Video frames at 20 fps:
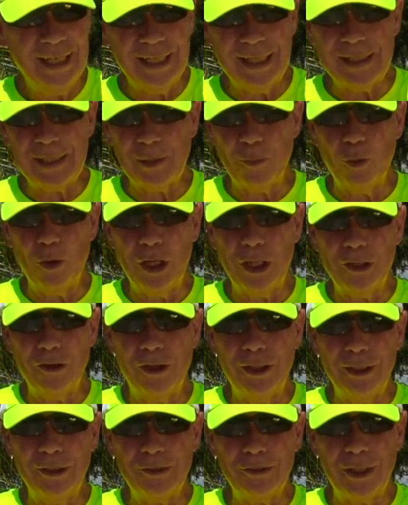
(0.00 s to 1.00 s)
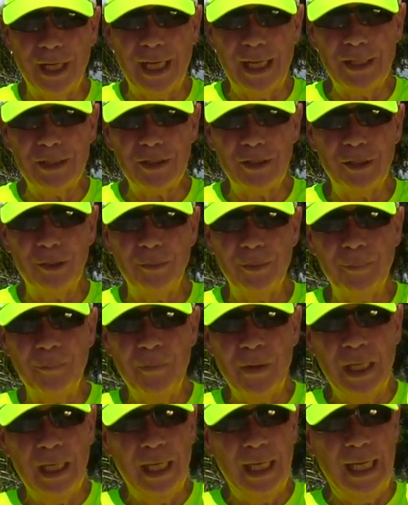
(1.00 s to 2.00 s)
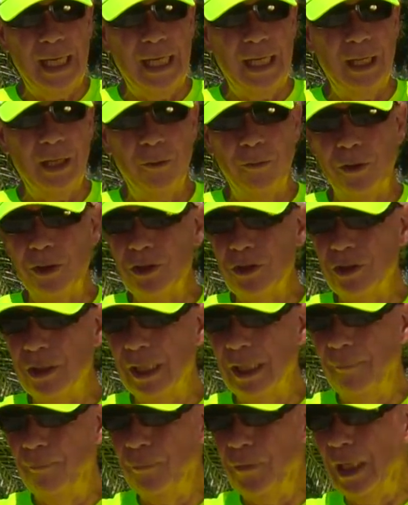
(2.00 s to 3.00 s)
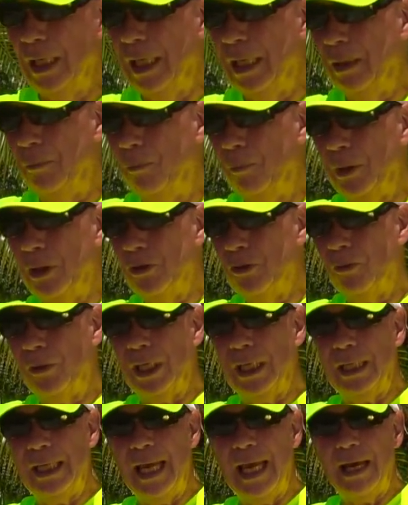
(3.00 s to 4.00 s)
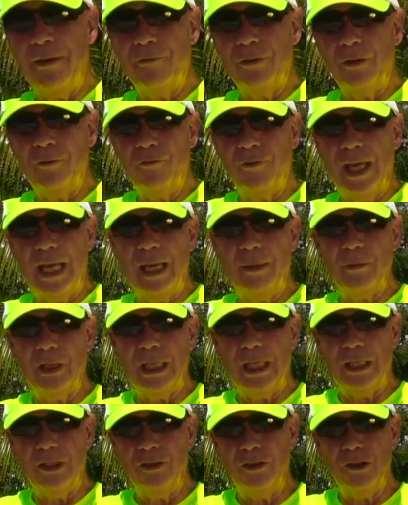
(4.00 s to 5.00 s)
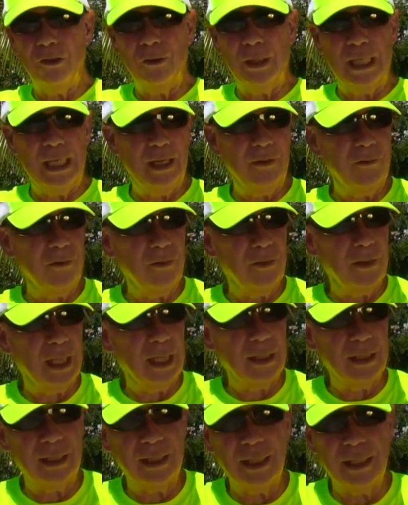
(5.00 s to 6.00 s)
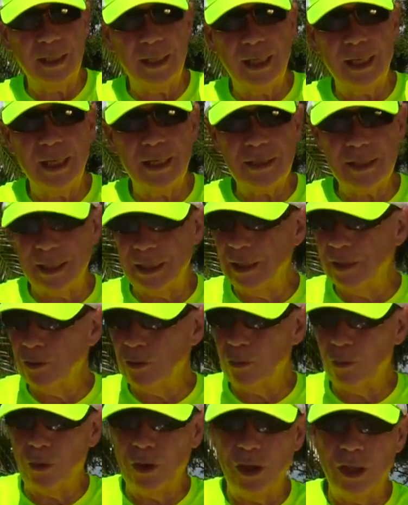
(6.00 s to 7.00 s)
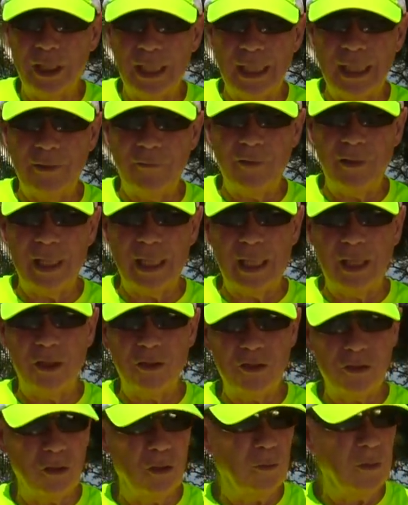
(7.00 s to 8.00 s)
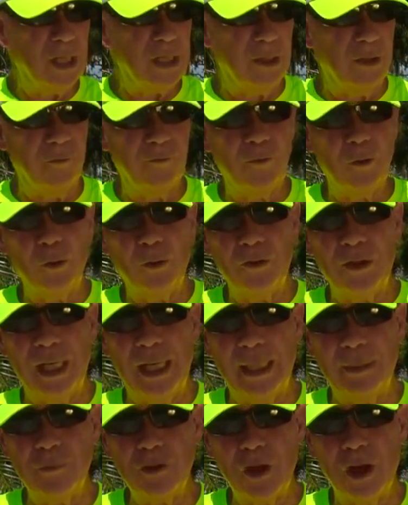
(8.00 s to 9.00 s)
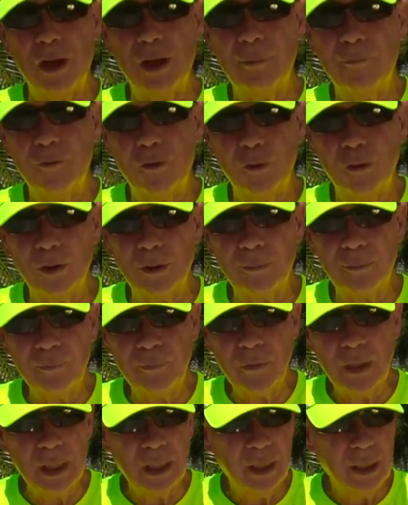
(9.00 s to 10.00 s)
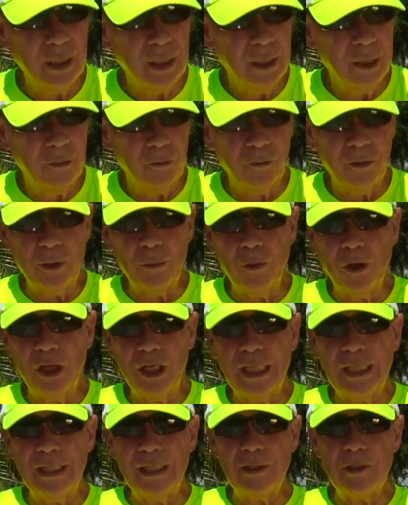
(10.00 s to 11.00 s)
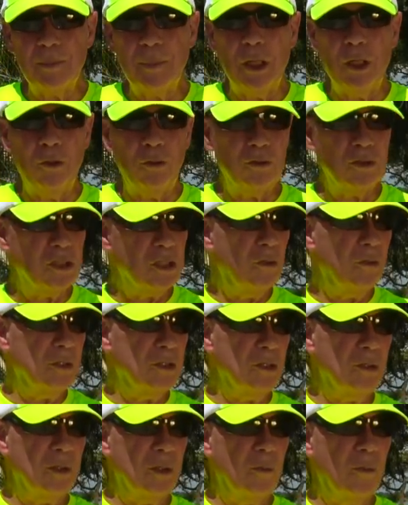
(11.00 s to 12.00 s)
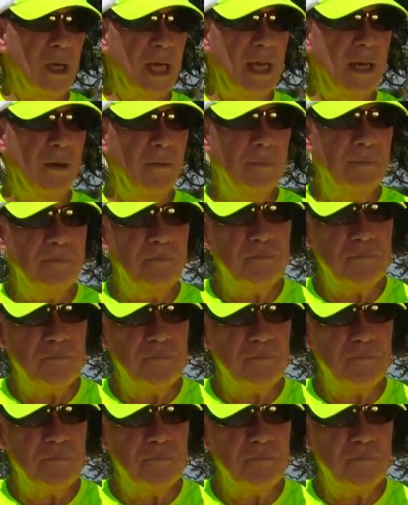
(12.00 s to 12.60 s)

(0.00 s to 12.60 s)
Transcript: did some work on the transom, and it was in and between having a family and doing everything that he does and his work and everything else. So it wasn't a full-time job for him reworking this boat. So it took a while.